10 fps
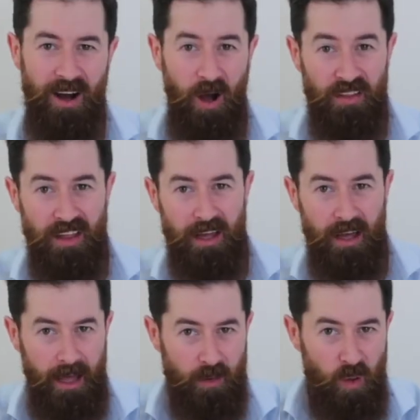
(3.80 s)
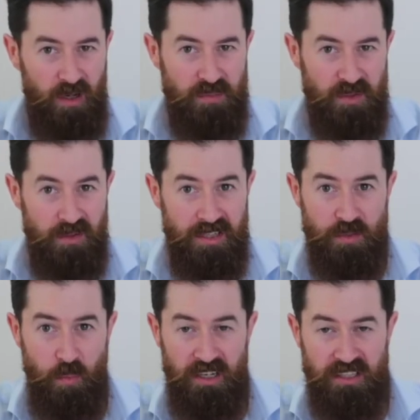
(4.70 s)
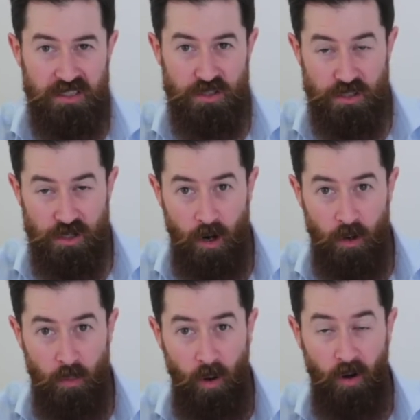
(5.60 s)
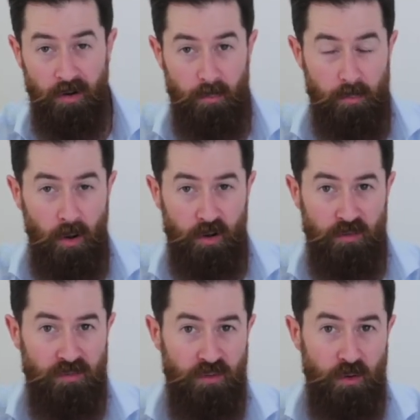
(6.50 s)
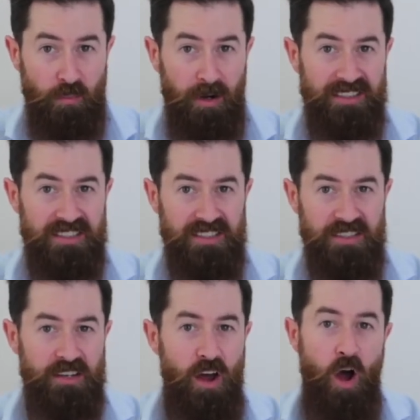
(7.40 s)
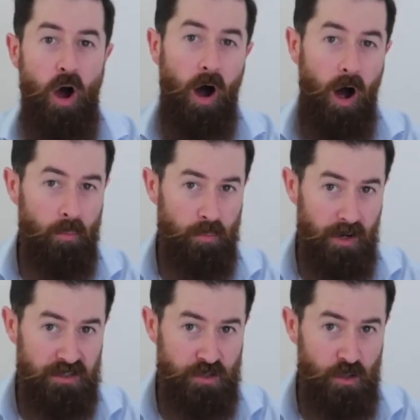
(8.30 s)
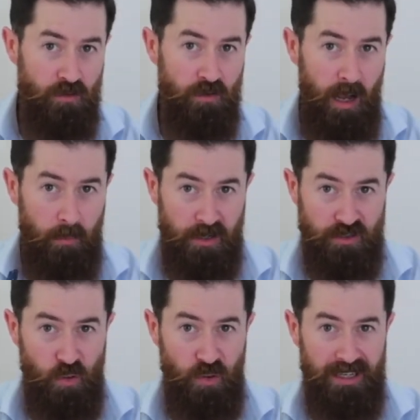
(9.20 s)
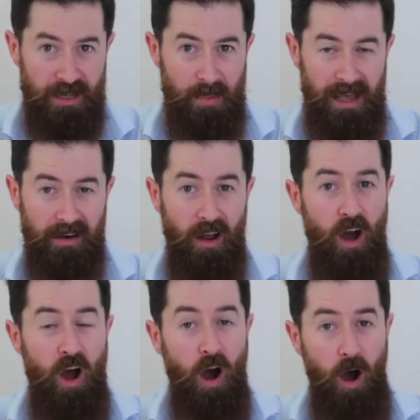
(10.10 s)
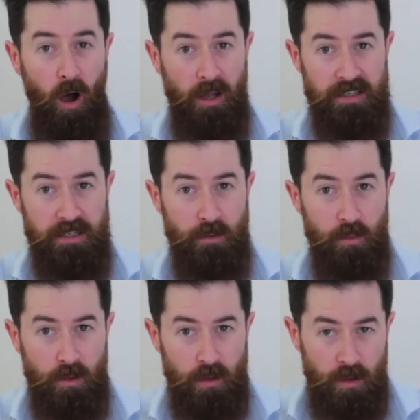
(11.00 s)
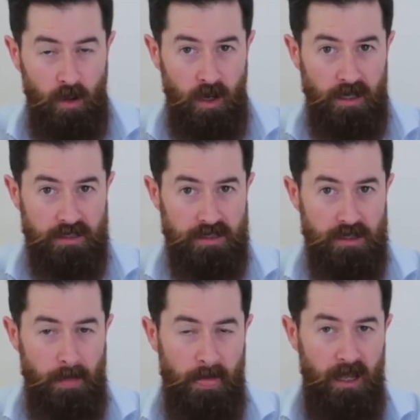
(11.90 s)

Hi there, and welcome to this week's show on modern firm practices. I'm Brad Turville, and we're talking about ideal clients.